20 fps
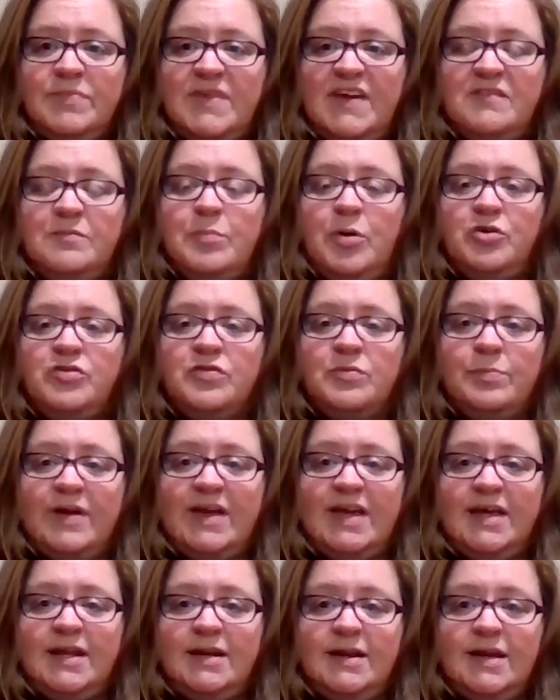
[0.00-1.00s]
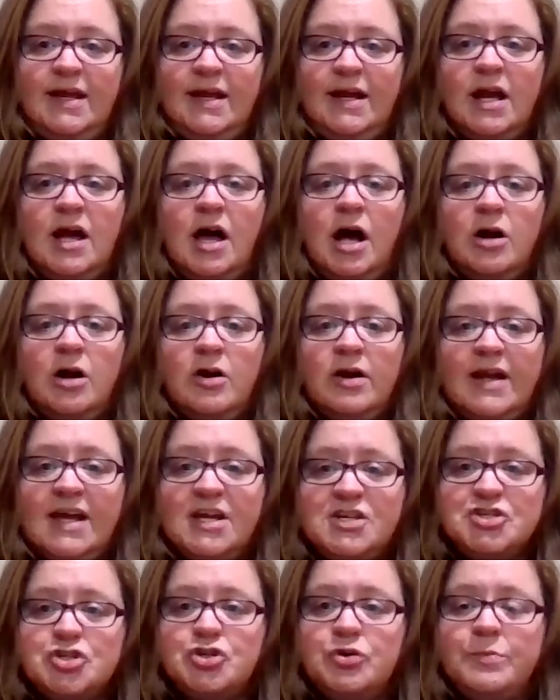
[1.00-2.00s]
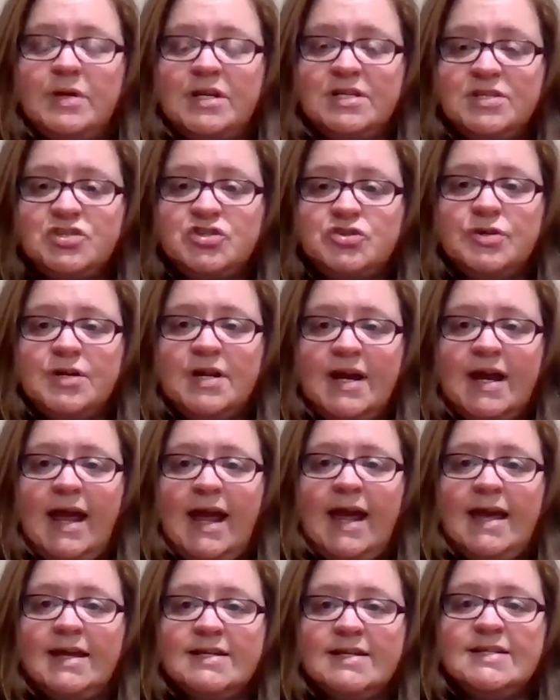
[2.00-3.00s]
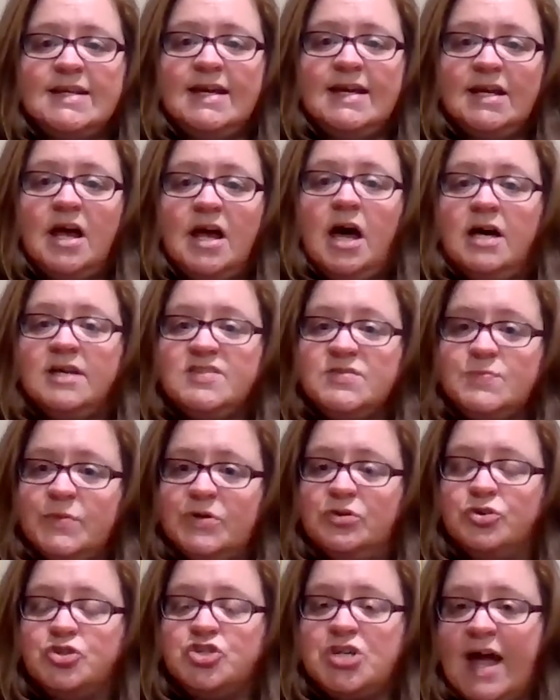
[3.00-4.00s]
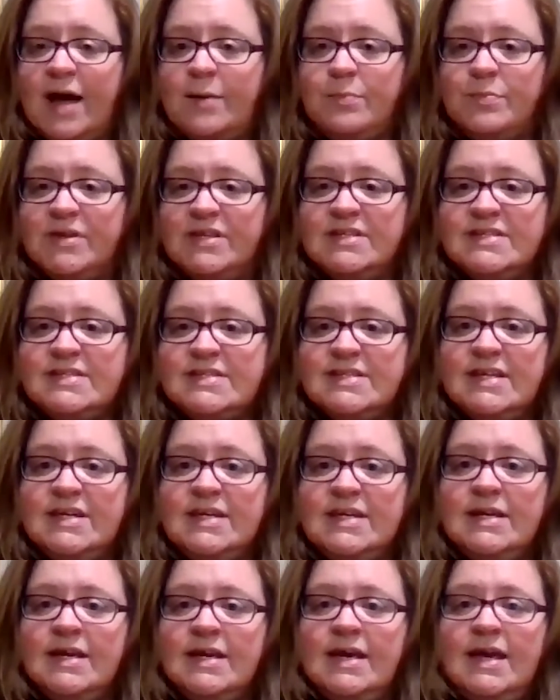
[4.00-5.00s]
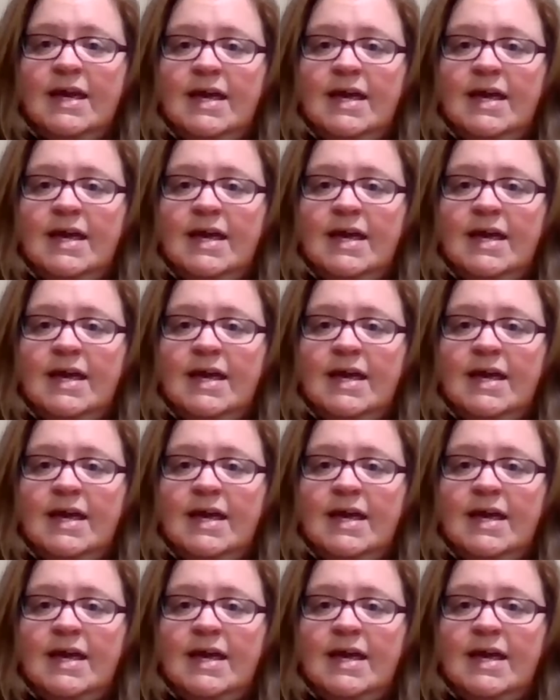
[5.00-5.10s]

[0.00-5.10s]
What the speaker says: They've both been in congregational ministry and in hospital chaplaincy.